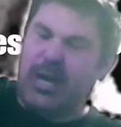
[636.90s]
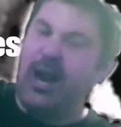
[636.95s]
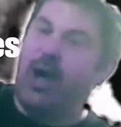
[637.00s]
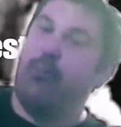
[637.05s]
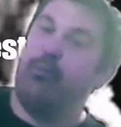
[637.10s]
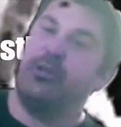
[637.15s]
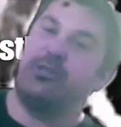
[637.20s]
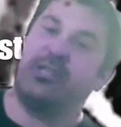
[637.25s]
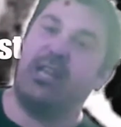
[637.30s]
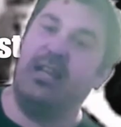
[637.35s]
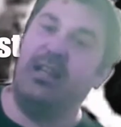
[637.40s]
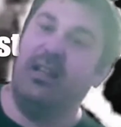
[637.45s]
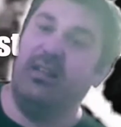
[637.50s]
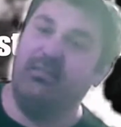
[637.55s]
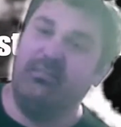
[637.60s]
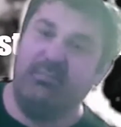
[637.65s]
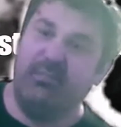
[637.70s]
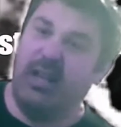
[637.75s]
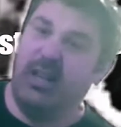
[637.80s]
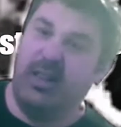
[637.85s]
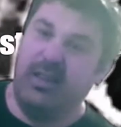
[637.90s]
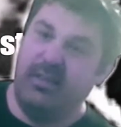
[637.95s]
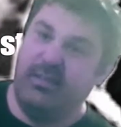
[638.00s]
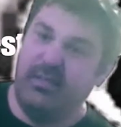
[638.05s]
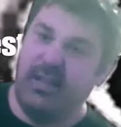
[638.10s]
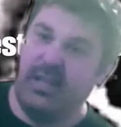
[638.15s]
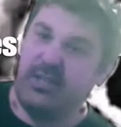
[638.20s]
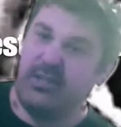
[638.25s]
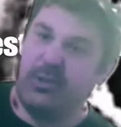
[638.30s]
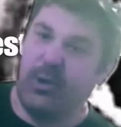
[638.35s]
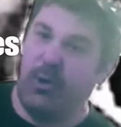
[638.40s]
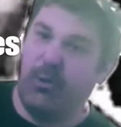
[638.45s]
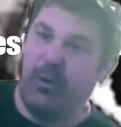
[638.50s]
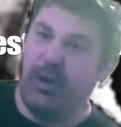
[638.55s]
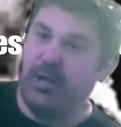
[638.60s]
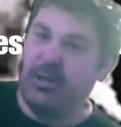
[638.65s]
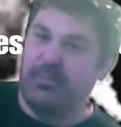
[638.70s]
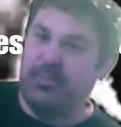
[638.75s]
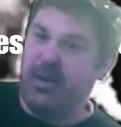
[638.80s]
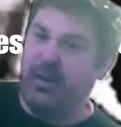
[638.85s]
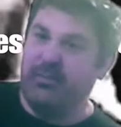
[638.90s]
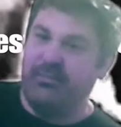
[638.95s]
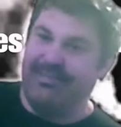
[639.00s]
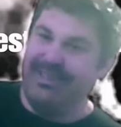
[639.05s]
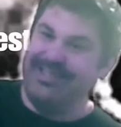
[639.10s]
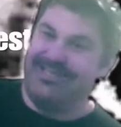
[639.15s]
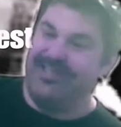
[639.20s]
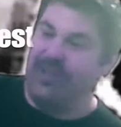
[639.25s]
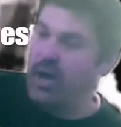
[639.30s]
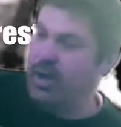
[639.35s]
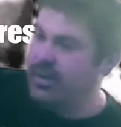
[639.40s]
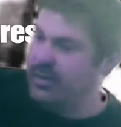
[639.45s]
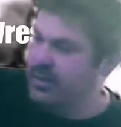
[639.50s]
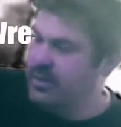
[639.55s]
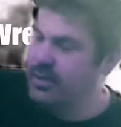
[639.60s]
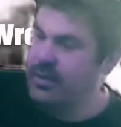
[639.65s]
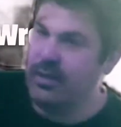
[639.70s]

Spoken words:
I would say hilarious, but it's not.